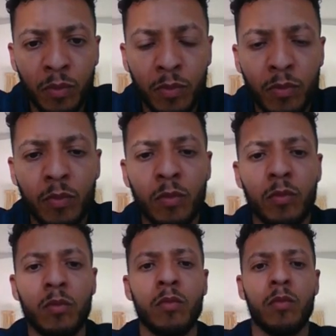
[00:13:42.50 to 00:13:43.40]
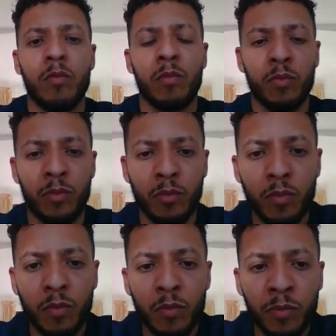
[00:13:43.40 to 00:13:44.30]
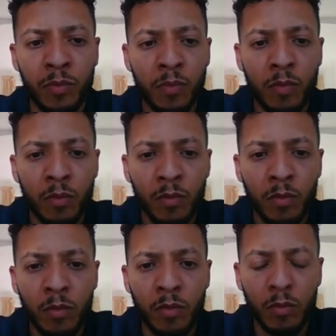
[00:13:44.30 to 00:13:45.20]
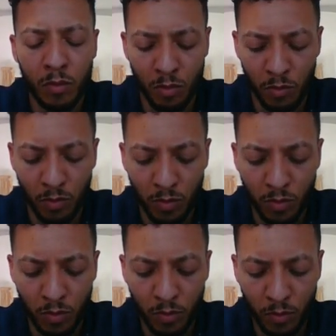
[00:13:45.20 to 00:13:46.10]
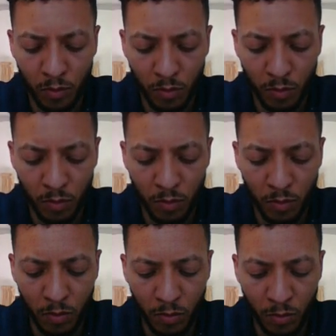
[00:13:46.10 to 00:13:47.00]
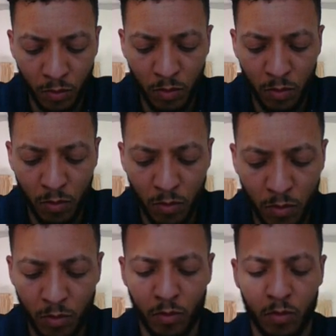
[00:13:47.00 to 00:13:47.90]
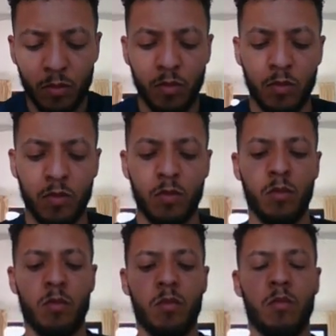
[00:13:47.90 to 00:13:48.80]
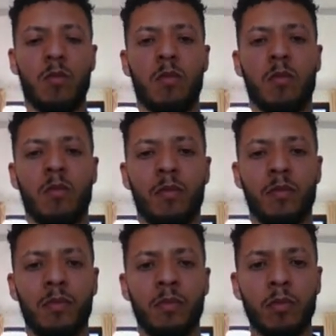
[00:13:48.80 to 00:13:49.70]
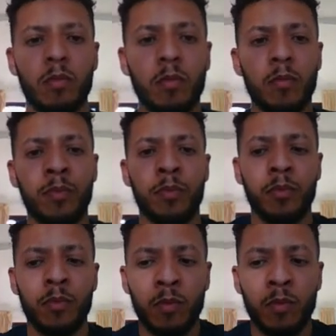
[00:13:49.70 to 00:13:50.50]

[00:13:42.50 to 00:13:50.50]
No words are spoken by the person on screen.